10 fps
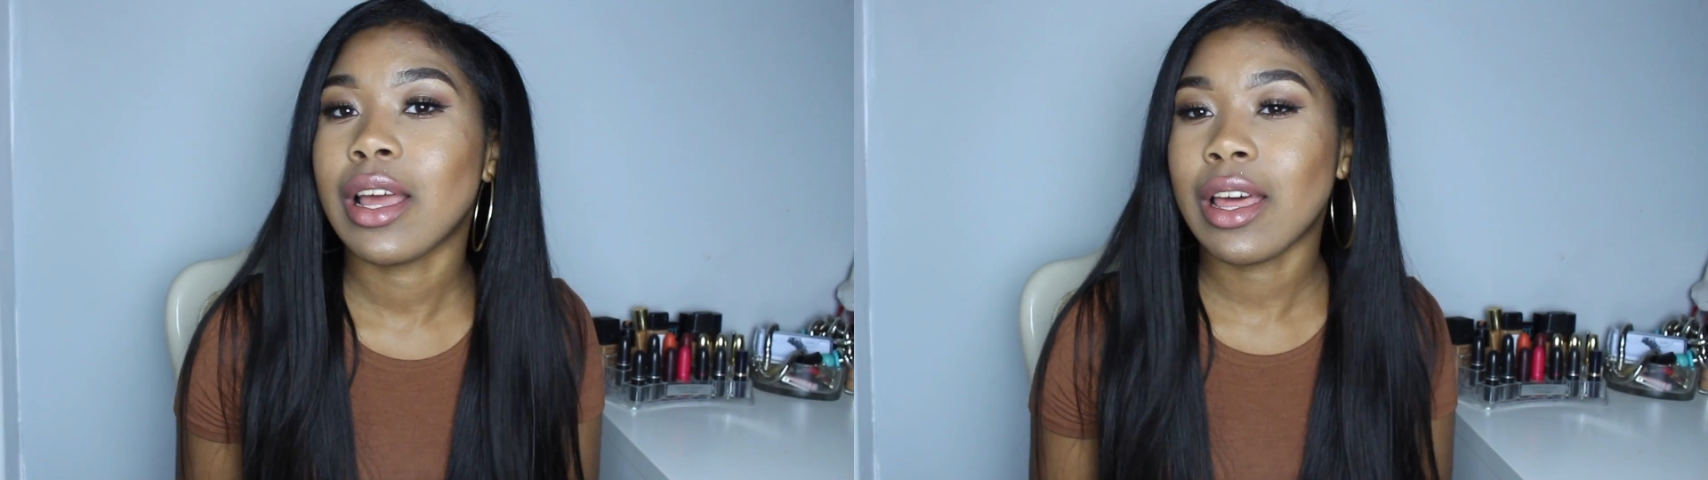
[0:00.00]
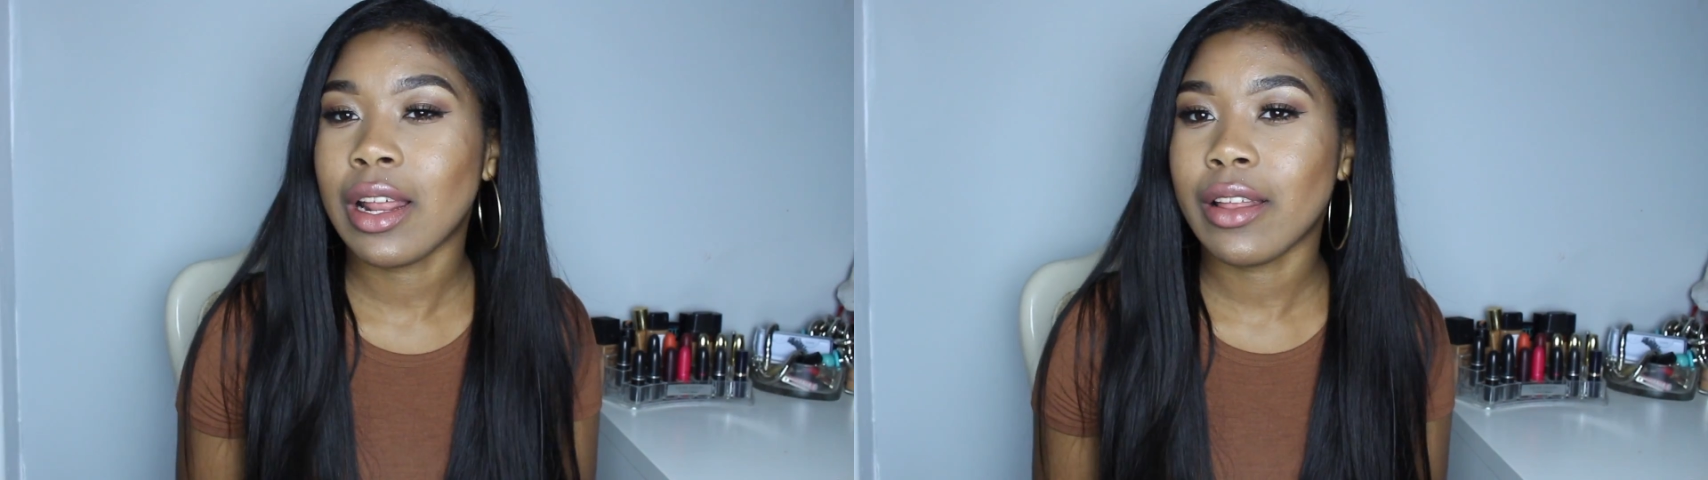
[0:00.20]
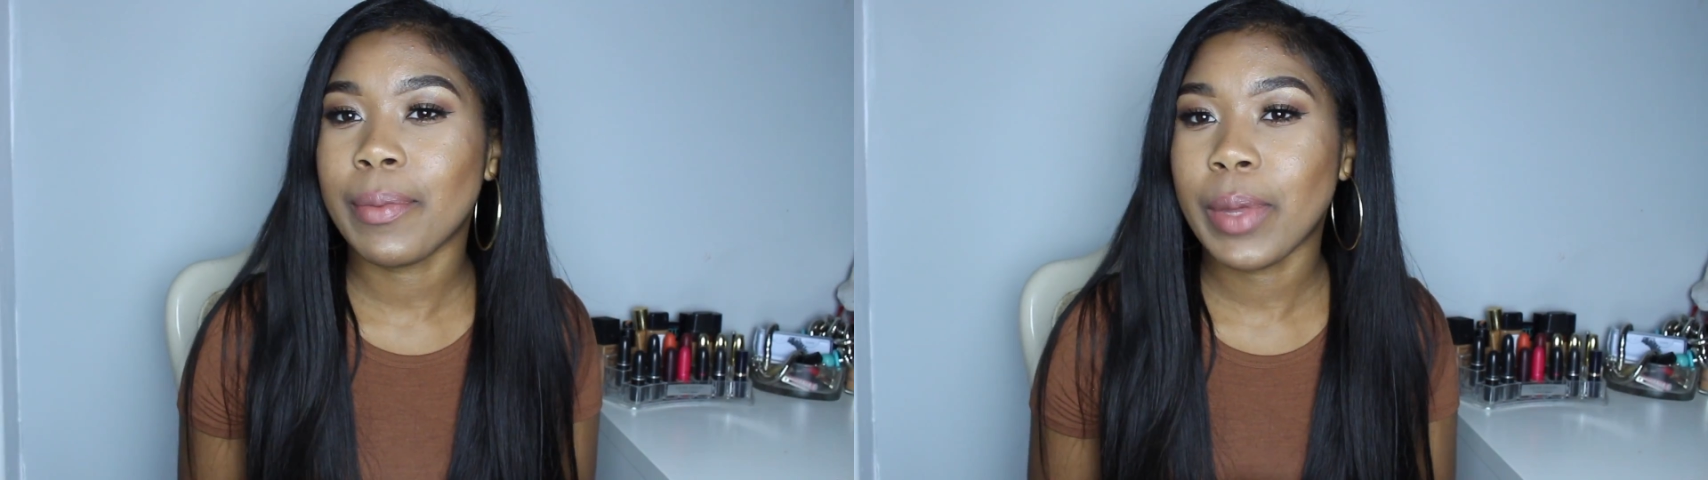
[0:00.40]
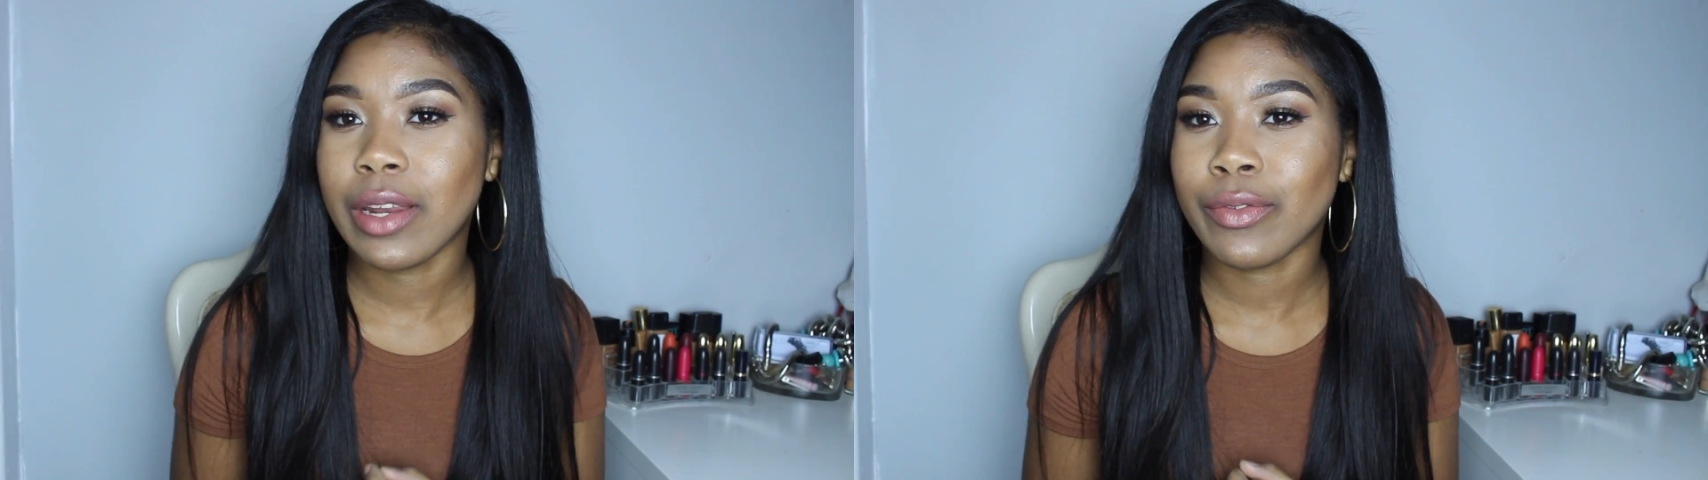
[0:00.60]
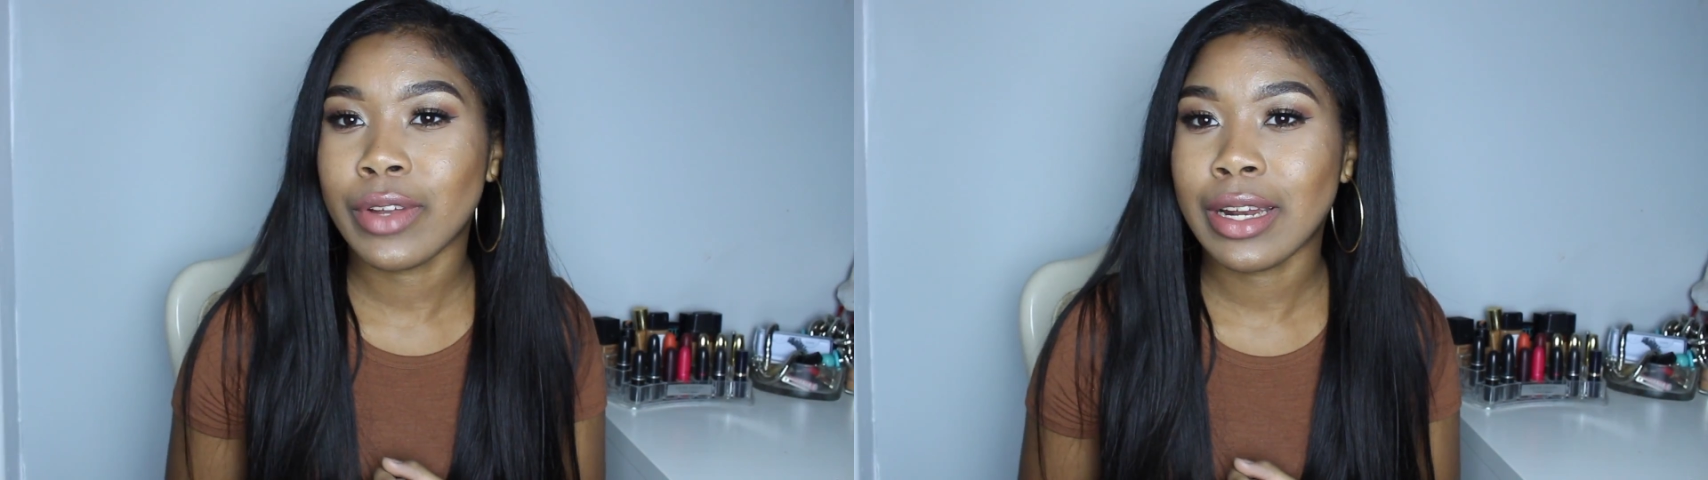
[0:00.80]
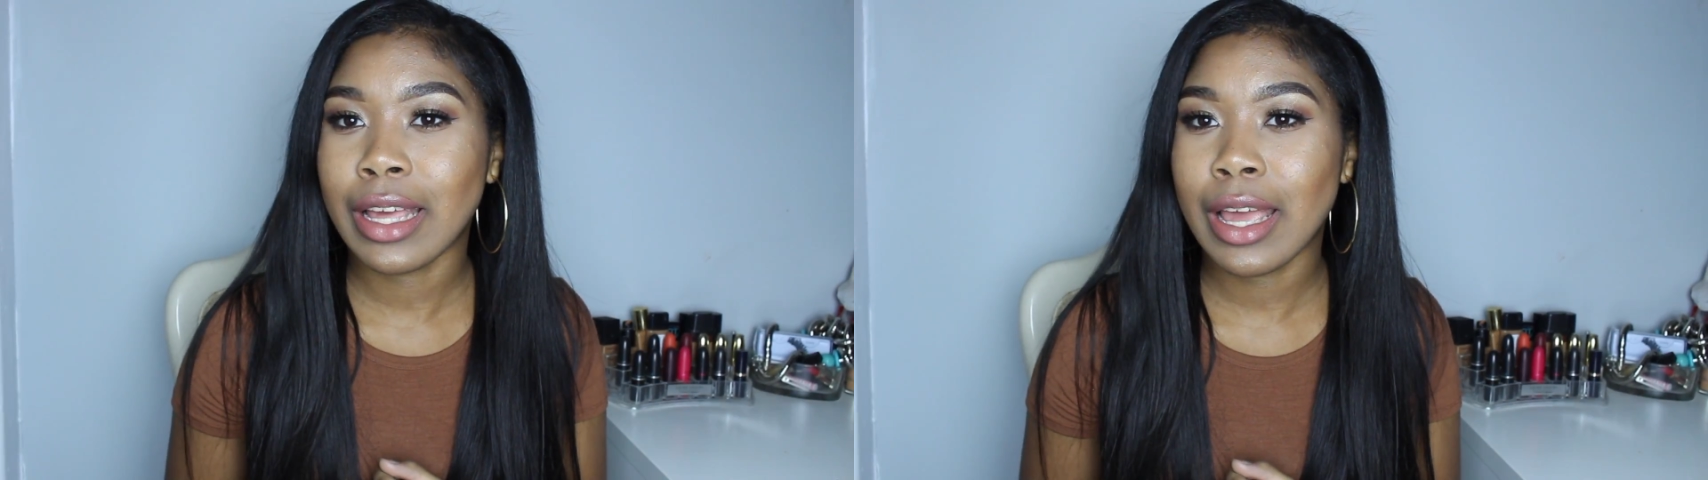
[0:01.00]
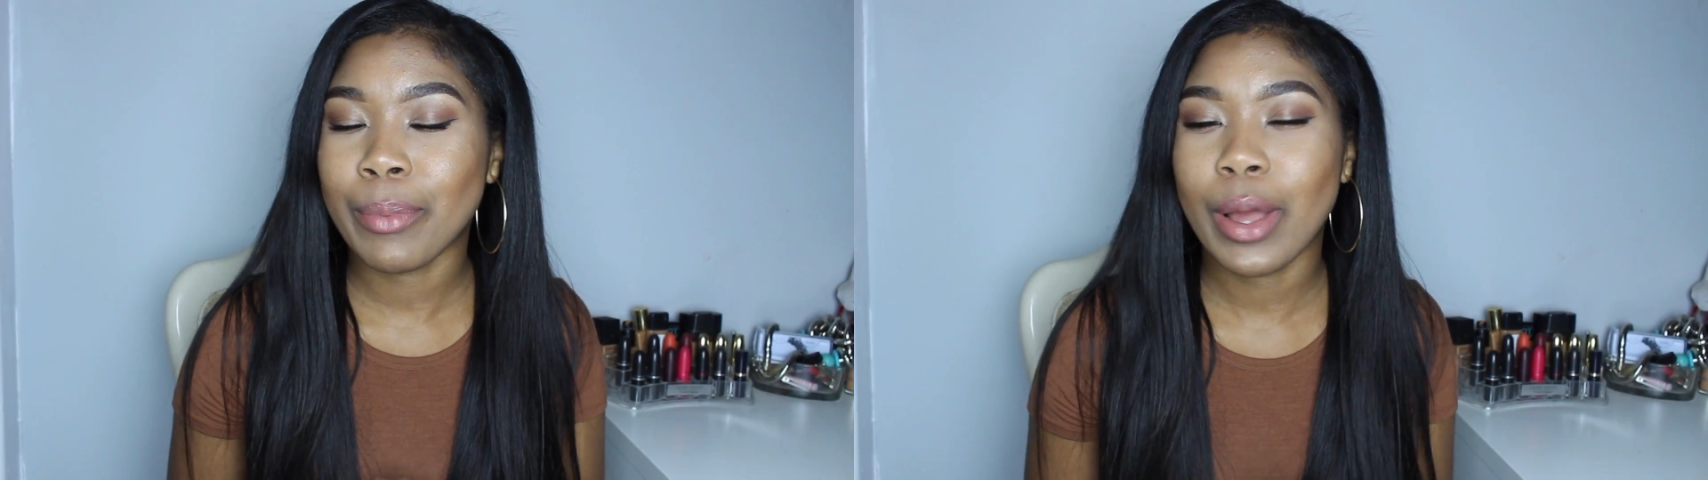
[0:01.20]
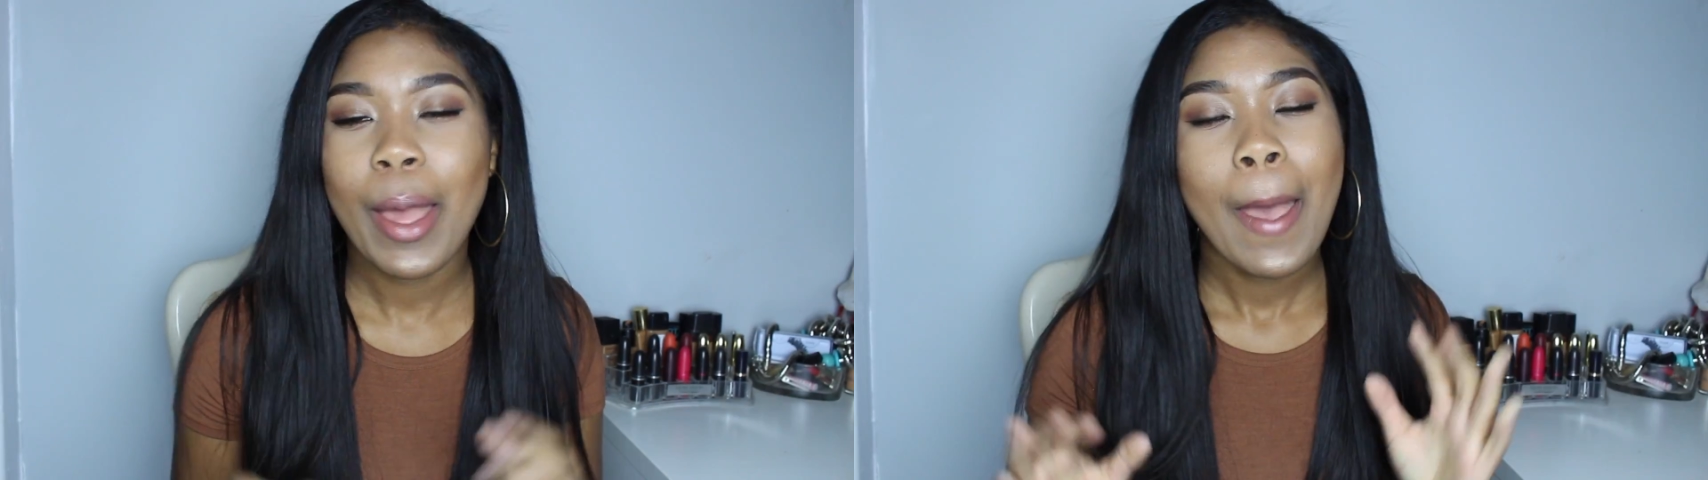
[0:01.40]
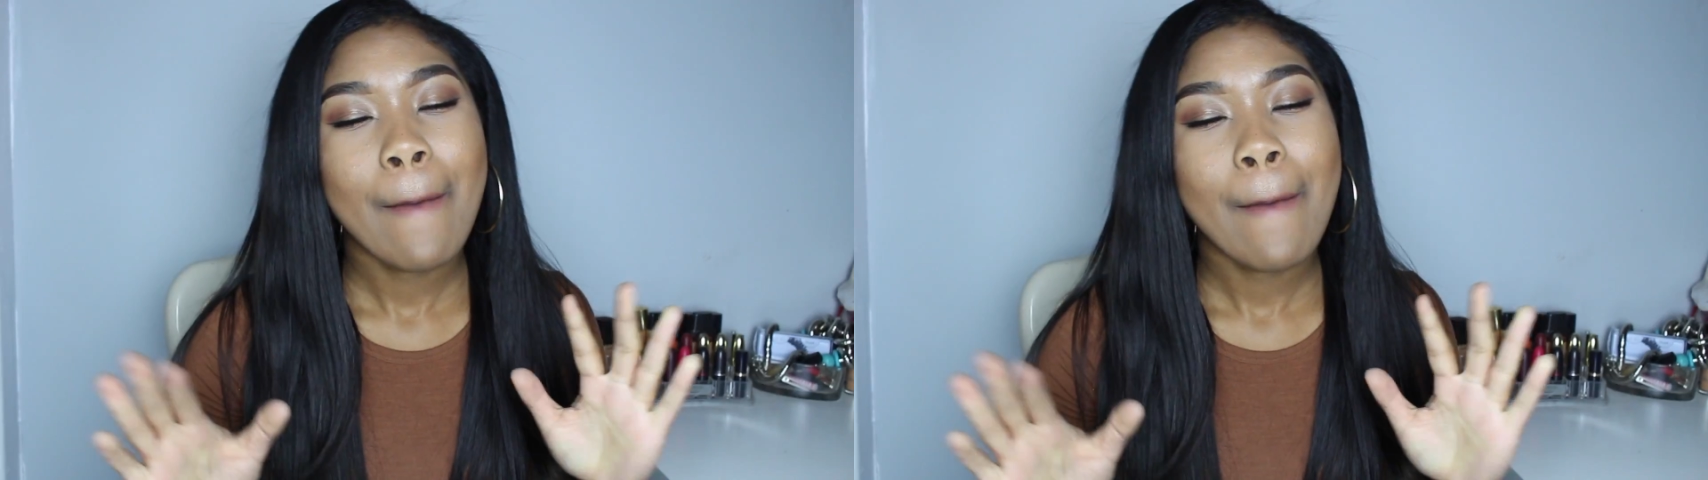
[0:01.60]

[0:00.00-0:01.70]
and I love being in front of the camera.